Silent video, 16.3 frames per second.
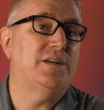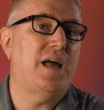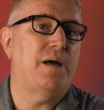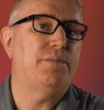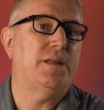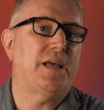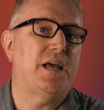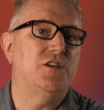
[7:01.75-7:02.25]
an
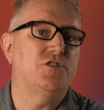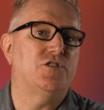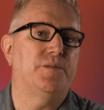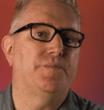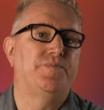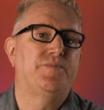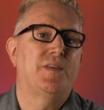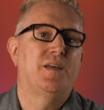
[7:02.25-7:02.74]

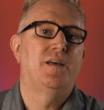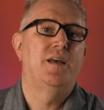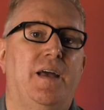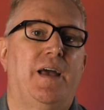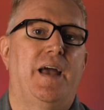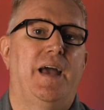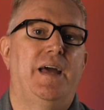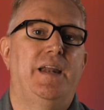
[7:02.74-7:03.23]
application.
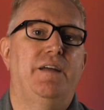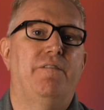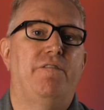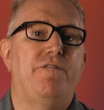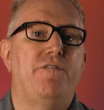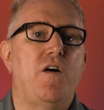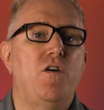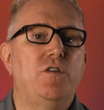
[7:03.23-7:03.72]
And it
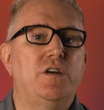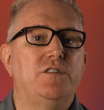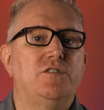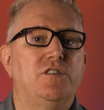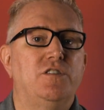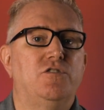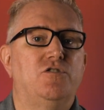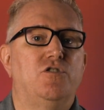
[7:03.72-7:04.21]

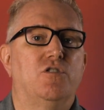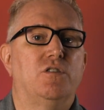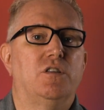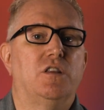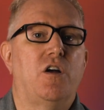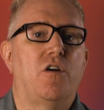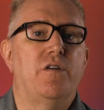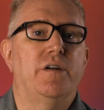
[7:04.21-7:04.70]
focuses your
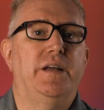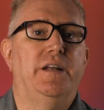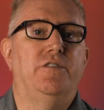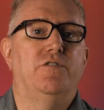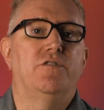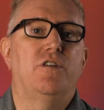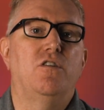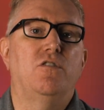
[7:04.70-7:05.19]

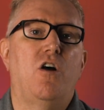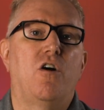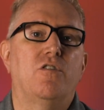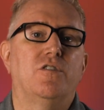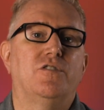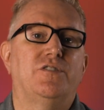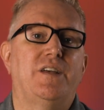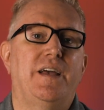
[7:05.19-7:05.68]
learning. You're no
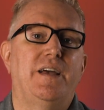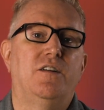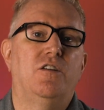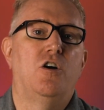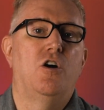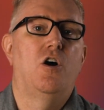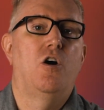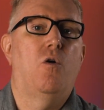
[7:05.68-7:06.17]
longer
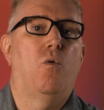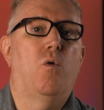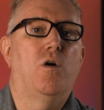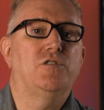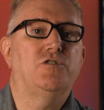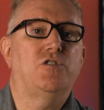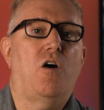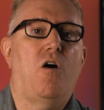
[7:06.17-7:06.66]
saying
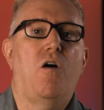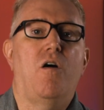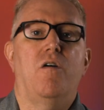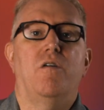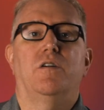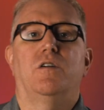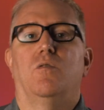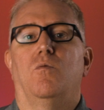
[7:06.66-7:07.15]
what's
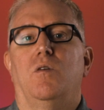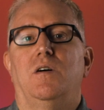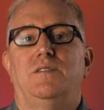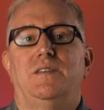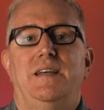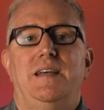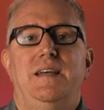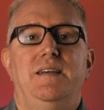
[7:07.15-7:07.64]
hard or
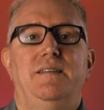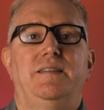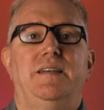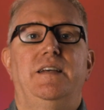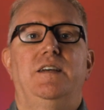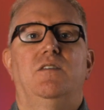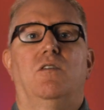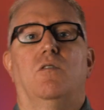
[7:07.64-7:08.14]
what's
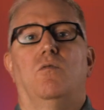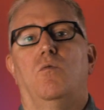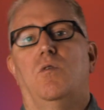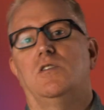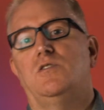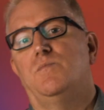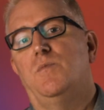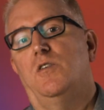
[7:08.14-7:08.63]
easy or
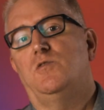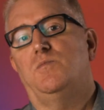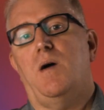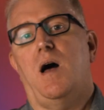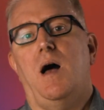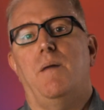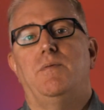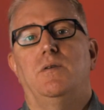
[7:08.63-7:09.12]
what's most
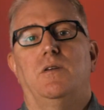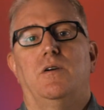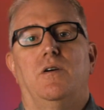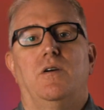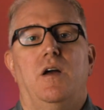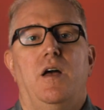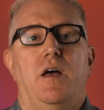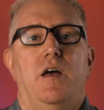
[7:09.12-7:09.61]

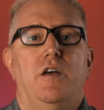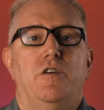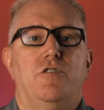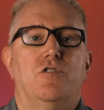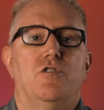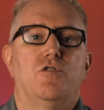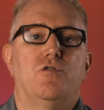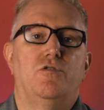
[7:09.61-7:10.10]
popular.
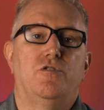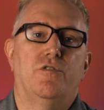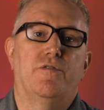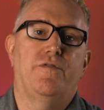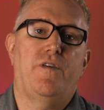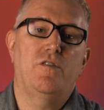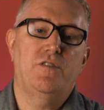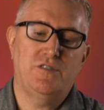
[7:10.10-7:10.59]
You're, you're
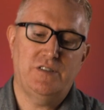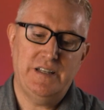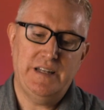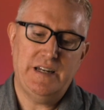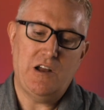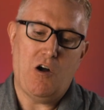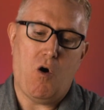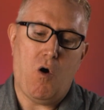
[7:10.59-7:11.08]

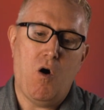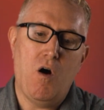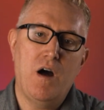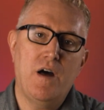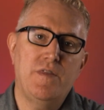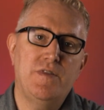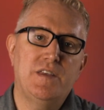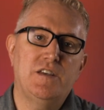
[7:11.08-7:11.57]
focusing
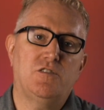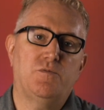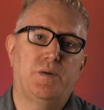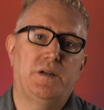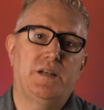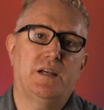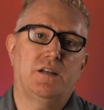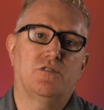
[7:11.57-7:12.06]
on this
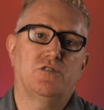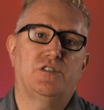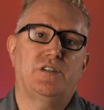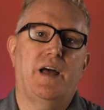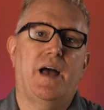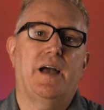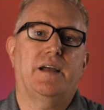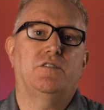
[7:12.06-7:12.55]
particular
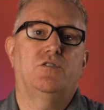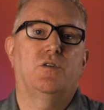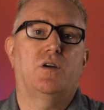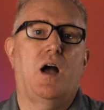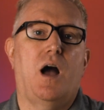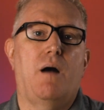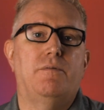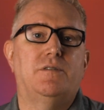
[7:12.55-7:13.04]
stack to
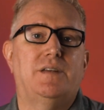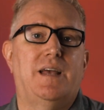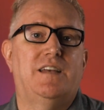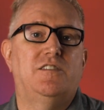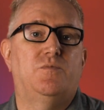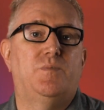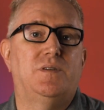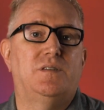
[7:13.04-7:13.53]
accomplish
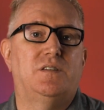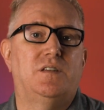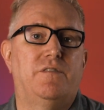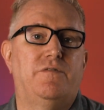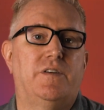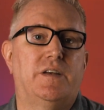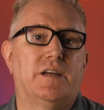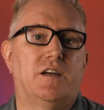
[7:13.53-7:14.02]
a
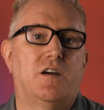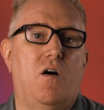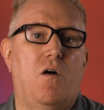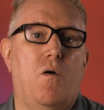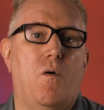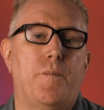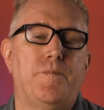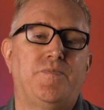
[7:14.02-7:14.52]
specific
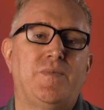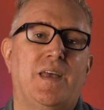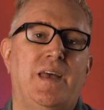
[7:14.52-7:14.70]
goal.